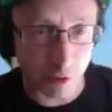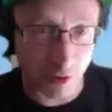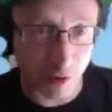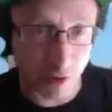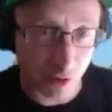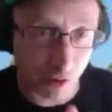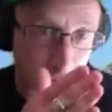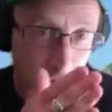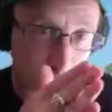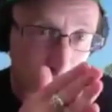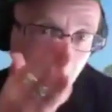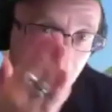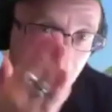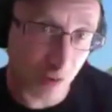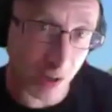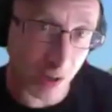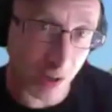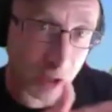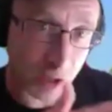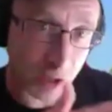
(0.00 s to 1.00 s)
And so to
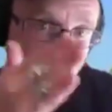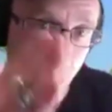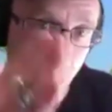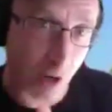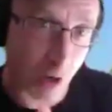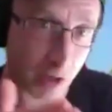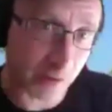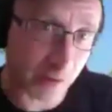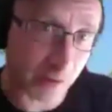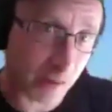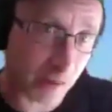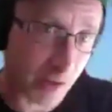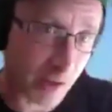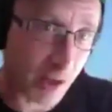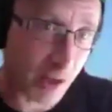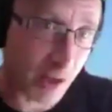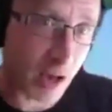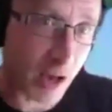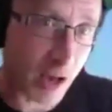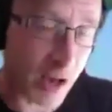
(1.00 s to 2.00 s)
see you guys,
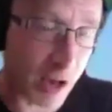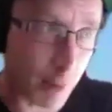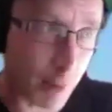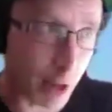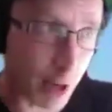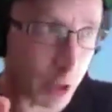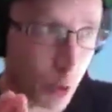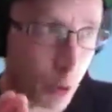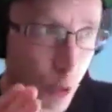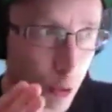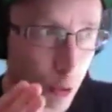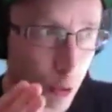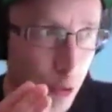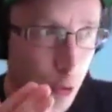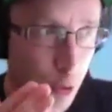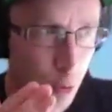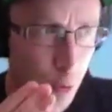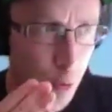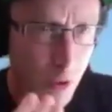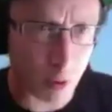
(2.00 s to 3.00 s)
I caught
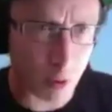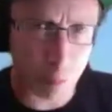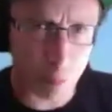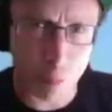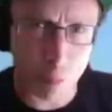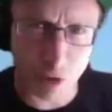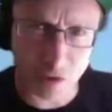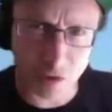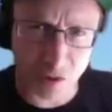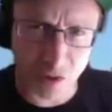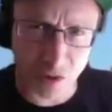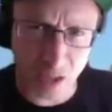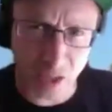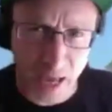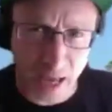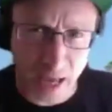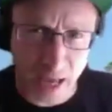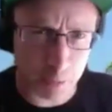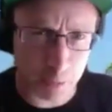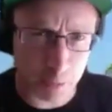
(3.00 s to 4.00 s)
you at Brixton
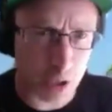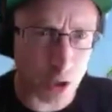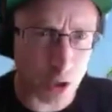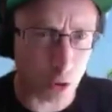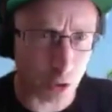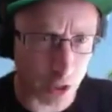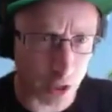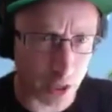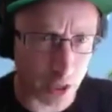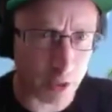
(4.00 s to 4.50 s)
Academy on